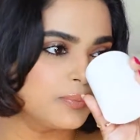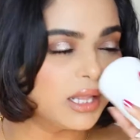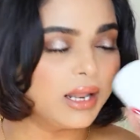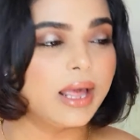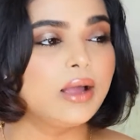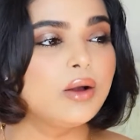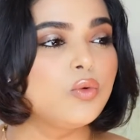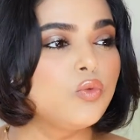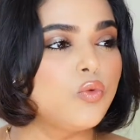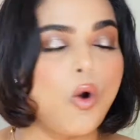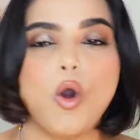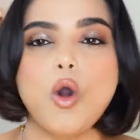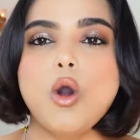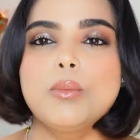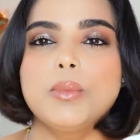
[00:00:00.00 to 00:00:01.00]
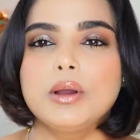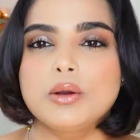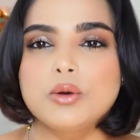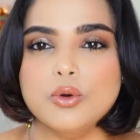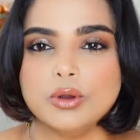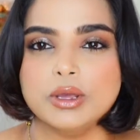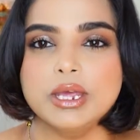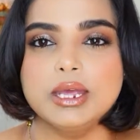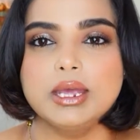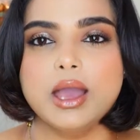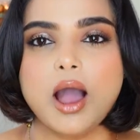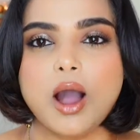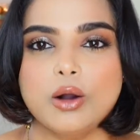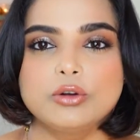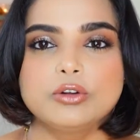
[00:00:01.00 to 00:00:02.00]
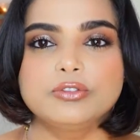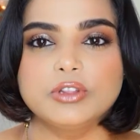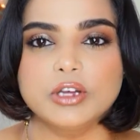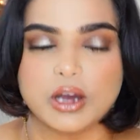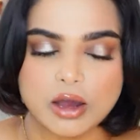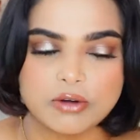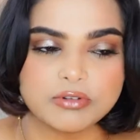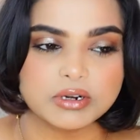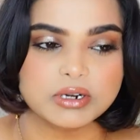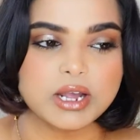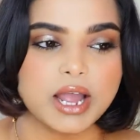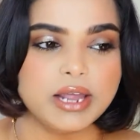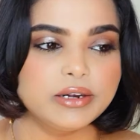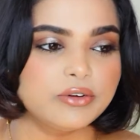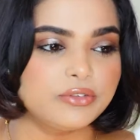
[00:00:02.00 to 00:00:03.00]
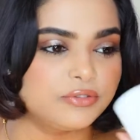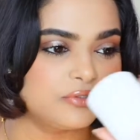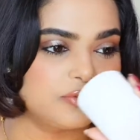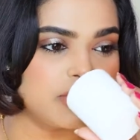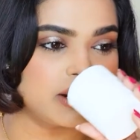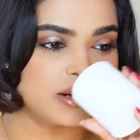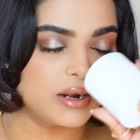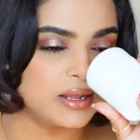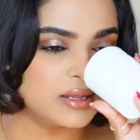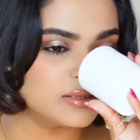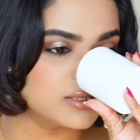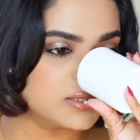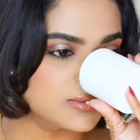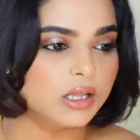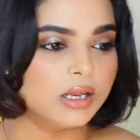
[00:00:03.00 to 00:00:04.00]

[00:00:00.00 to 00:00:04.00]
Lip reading: Like a warm cookie out of the oven kind of fragrance,